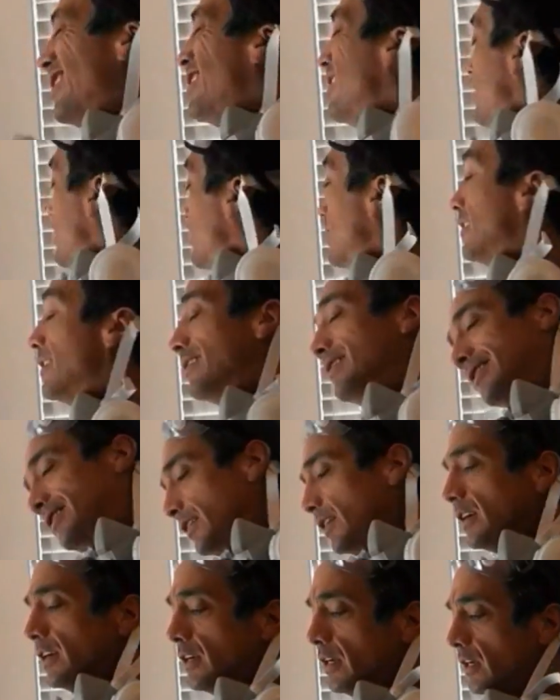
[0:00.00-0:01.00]
uh,
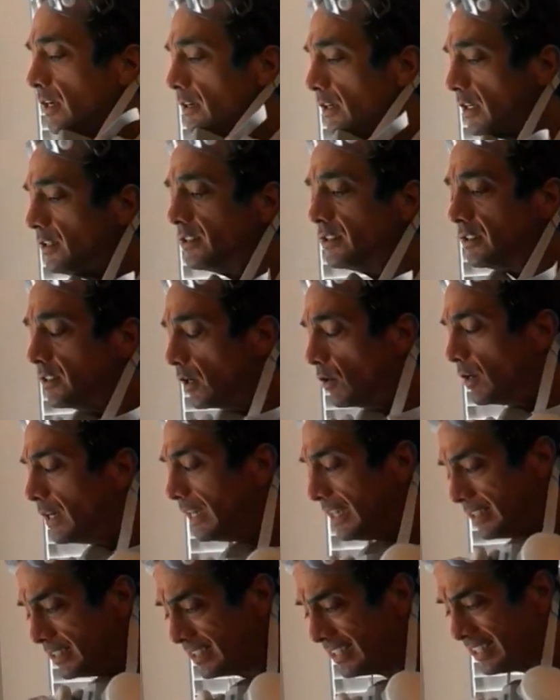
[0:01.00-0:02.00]
go
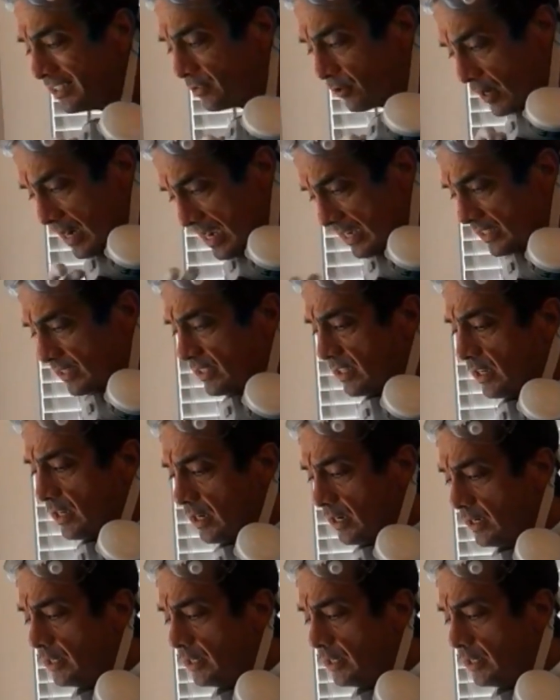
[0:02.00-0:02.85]
ahead and get dressed,